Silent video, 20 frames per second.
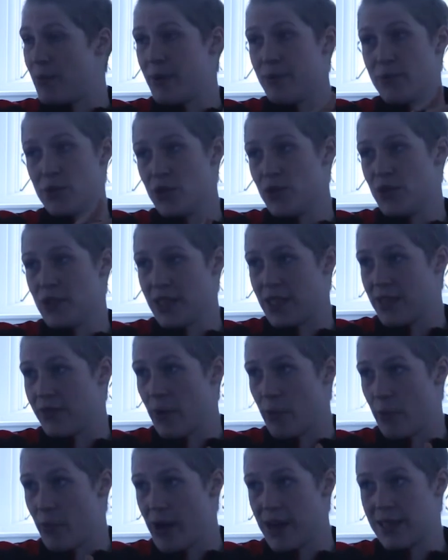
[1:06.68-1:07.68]
for my music,
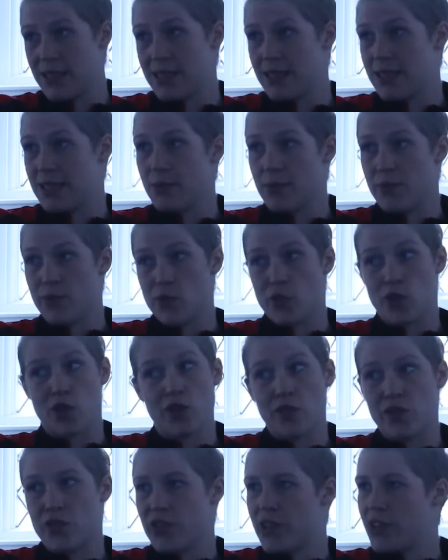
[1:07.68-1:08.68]
if I'm practicing something for a
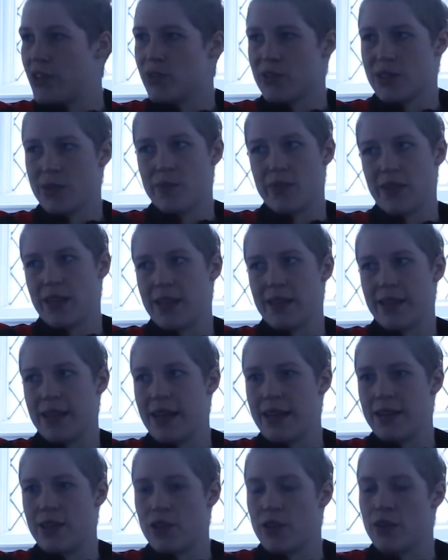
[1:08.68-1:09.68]
concert or something like
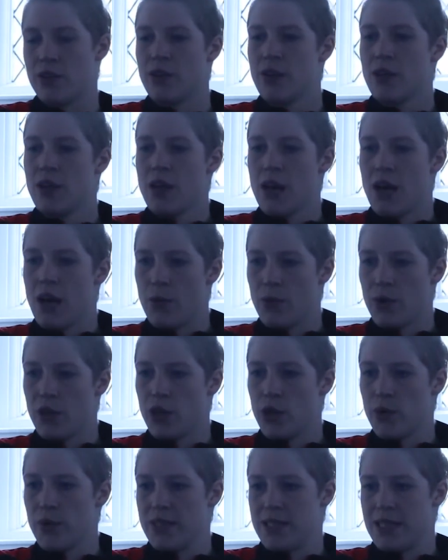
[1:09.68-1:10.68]
that, you know. I
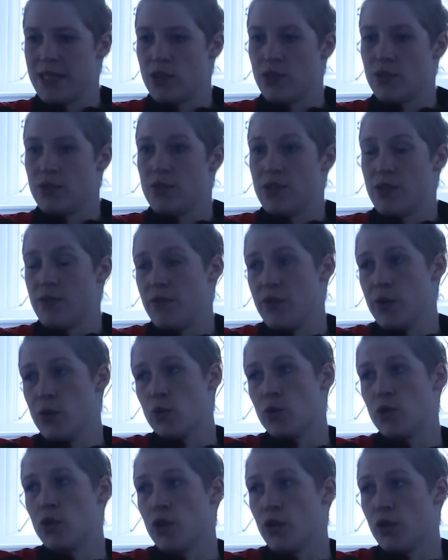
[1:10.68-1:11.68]
want to go into that concert and
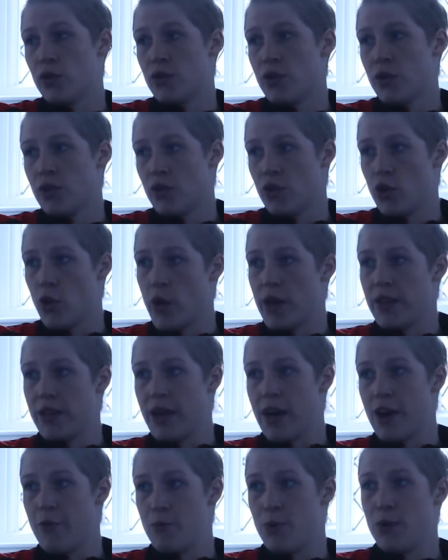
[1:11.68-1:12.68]
feel good, knowing
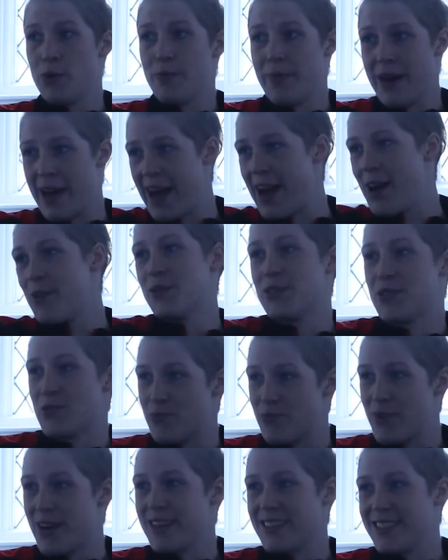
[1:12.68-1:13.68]
that I've put in my hours
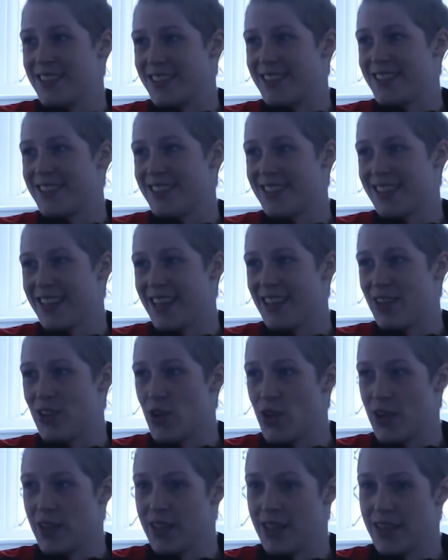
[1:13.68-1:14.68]
of practice and
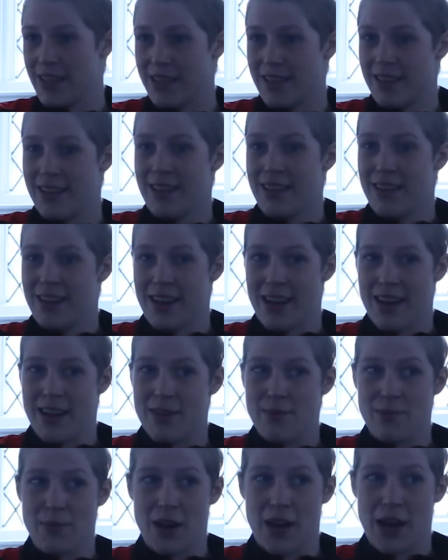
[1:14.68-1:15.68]
knowing that
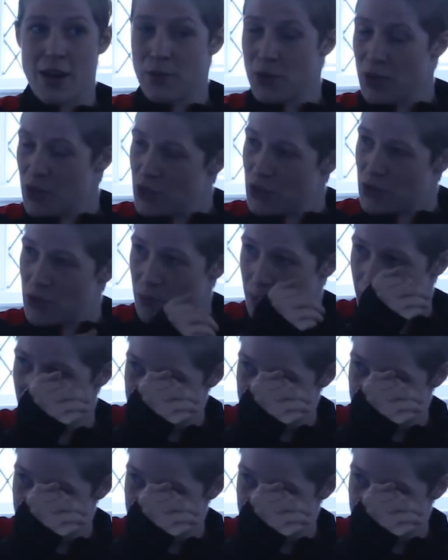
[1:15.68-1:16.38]
I'm going to do the